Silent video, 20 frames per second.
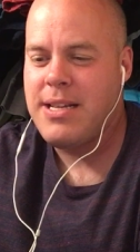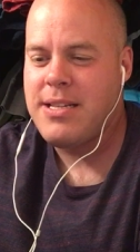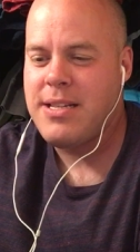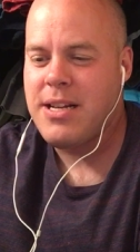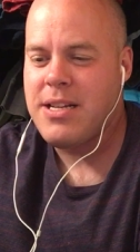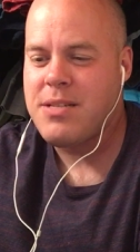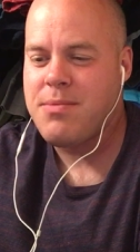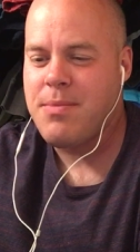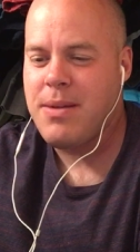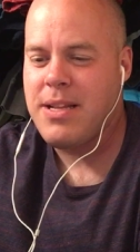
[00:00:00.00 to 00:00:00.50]

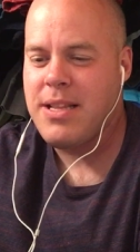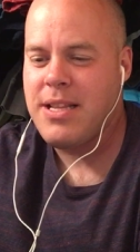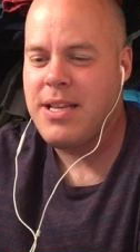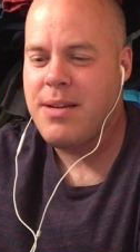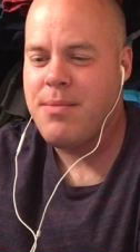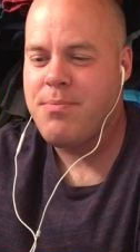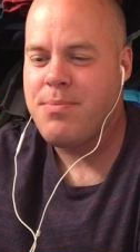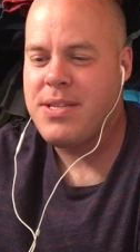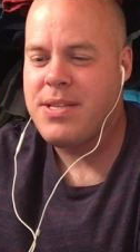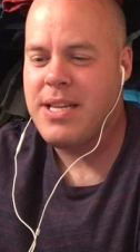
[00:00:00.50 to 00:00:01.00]
touched my
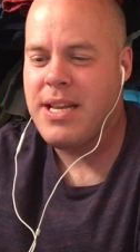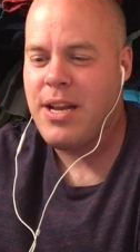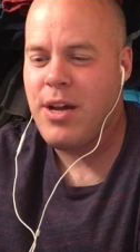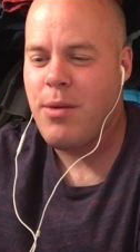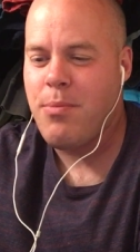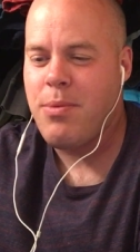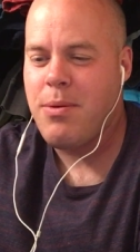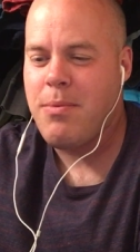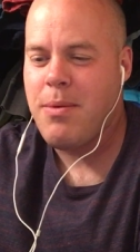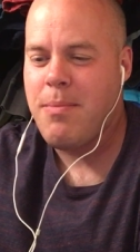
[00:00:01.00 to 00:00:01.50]
lips, and I
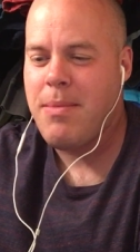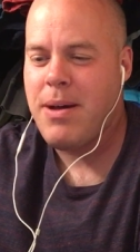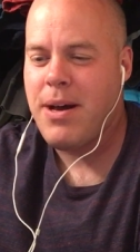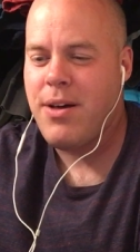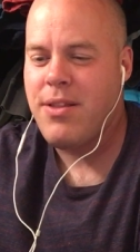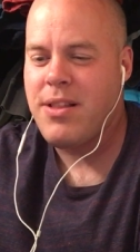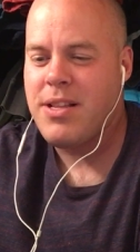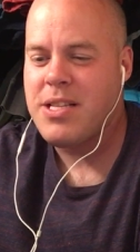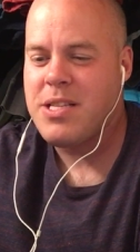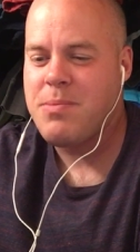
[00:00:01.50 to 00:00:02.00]
opened my
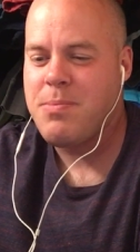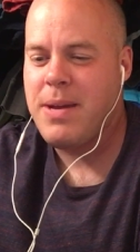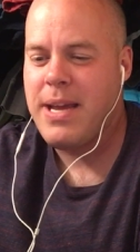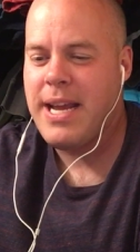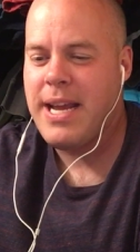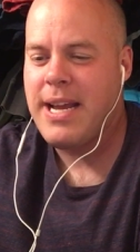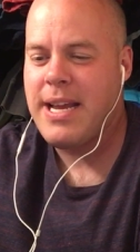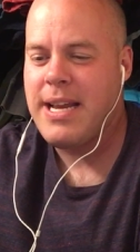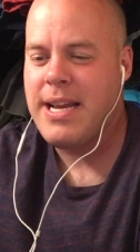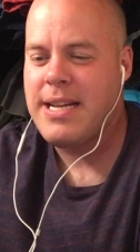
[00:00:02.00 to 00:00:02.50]
mouth and
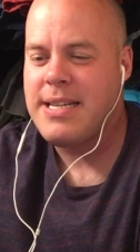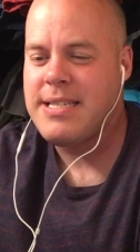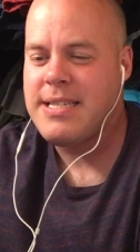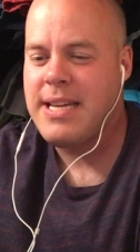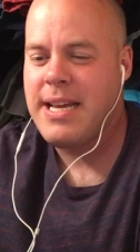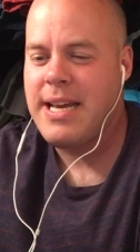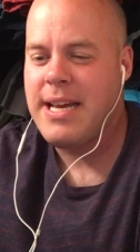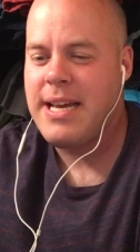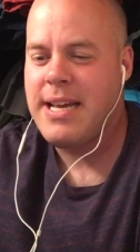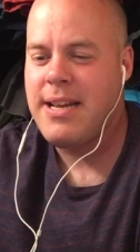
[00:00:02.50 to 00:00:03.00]
spake, and I
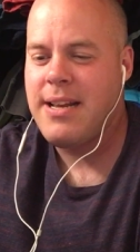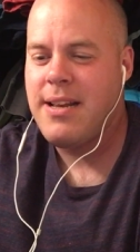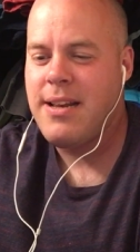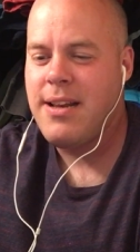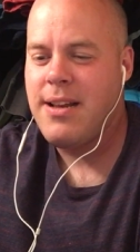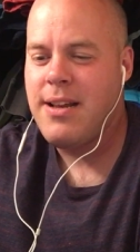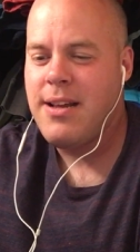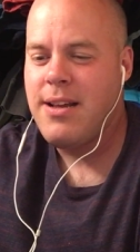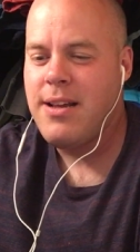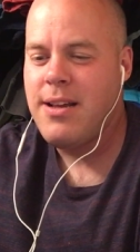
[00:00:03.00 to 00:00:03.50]
said,
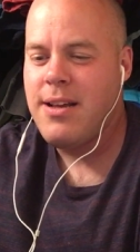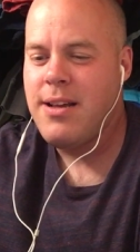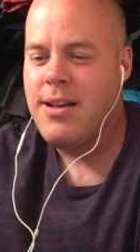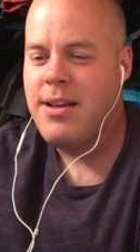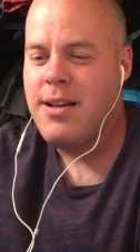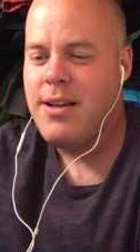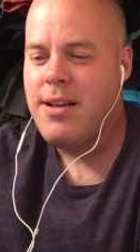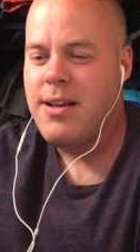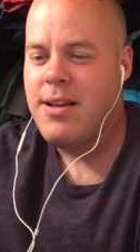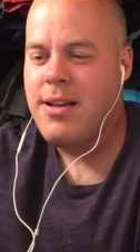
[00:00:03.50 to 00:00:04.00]

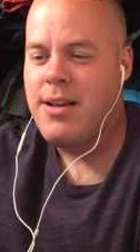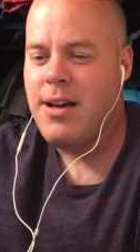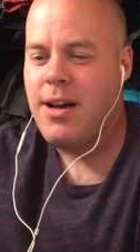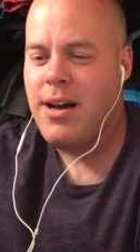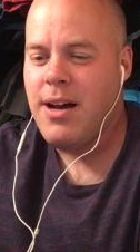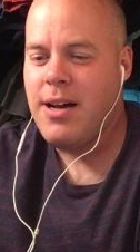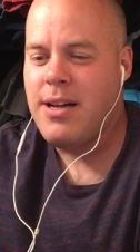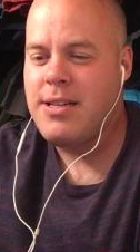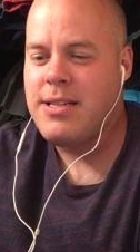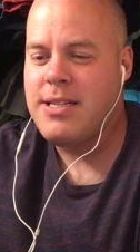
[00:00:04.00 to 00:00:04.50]

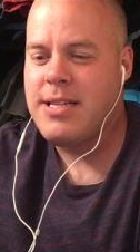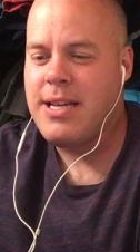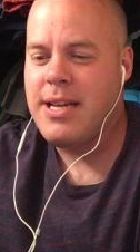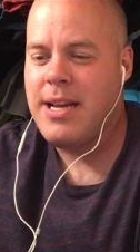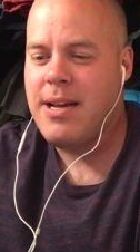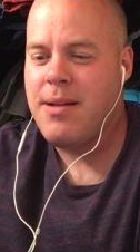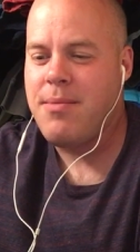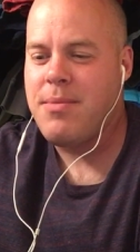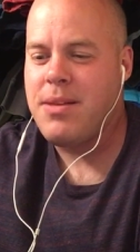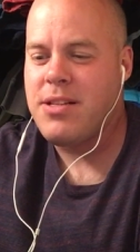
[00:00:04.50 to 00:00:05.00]
Unto
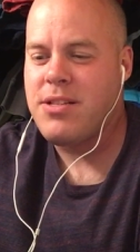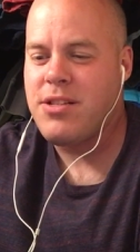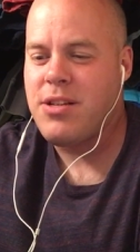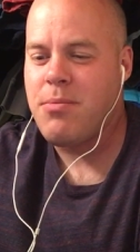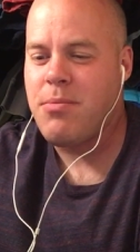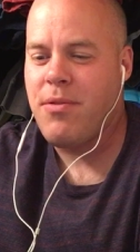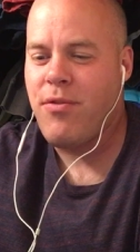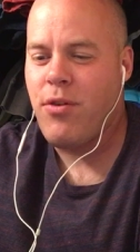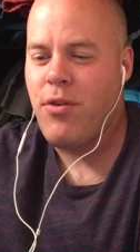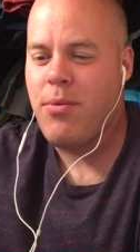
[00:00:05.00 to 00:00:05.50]
him that stood
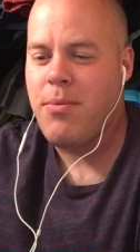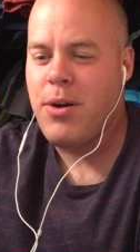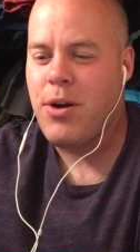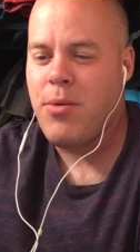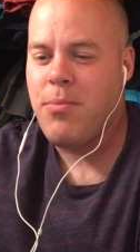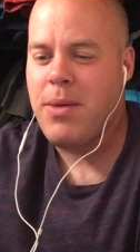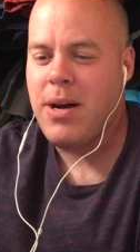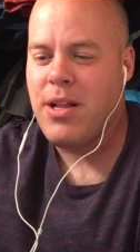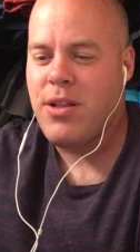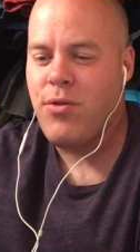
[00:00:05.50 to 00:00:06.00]
before me, O
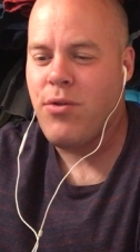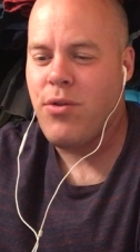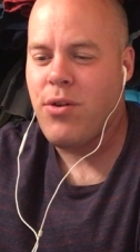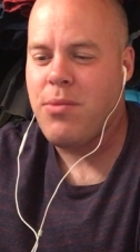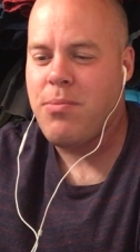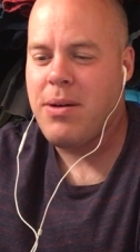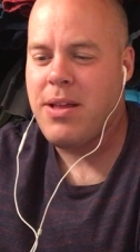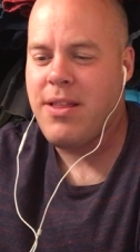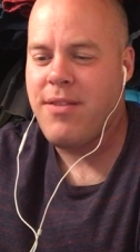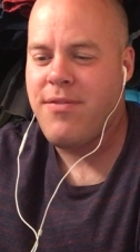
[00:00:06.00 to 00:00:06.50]
my Lord,
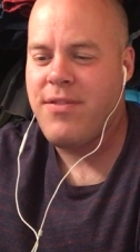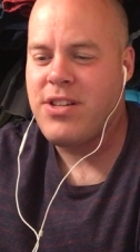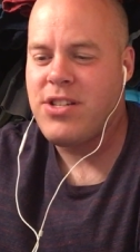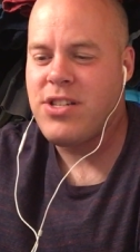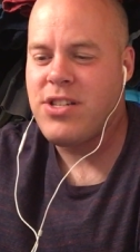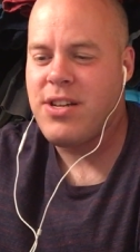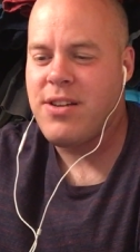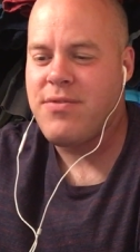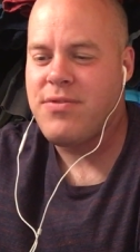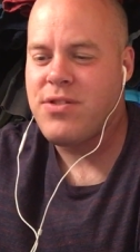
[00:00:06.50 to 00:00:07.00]
by the
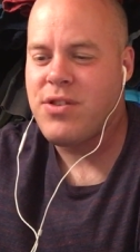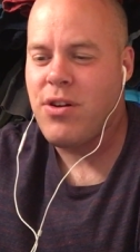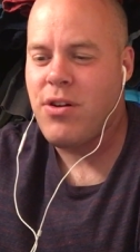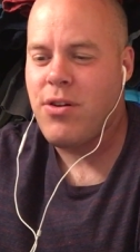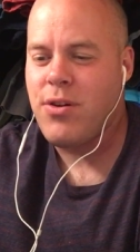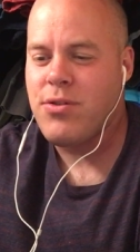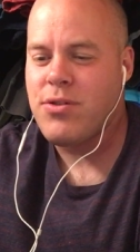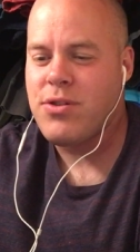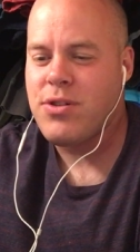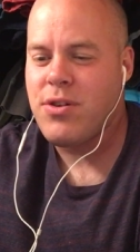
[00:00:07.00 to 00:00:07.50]
vision of
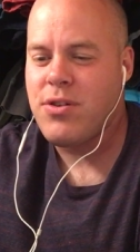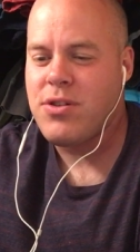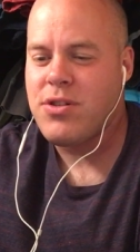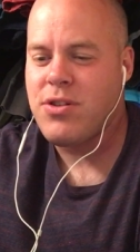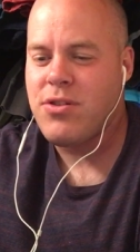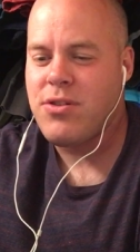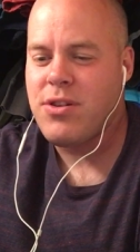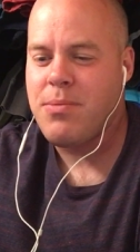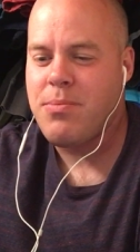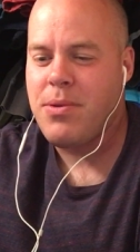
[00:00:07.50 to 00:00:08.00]
sorrows are
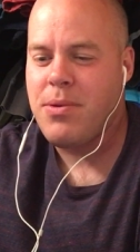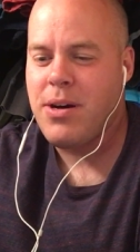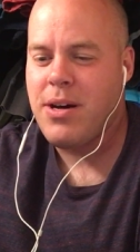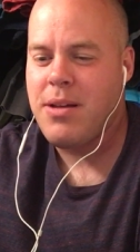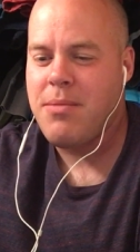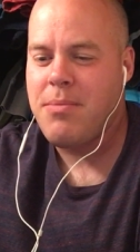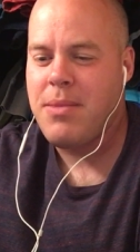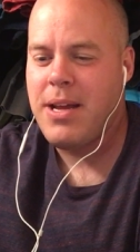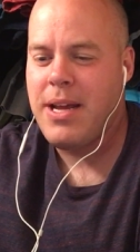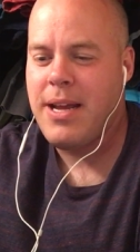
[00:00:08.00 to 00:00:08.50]
turned
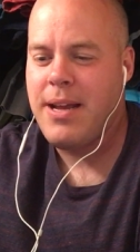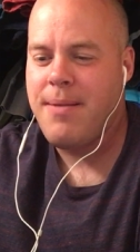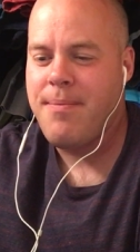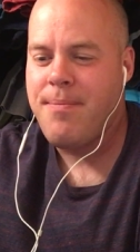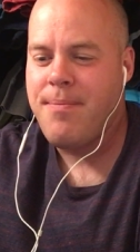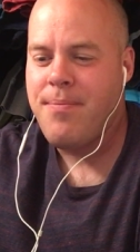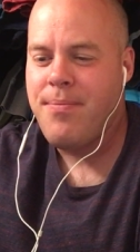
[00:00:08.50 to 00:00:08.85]
upon me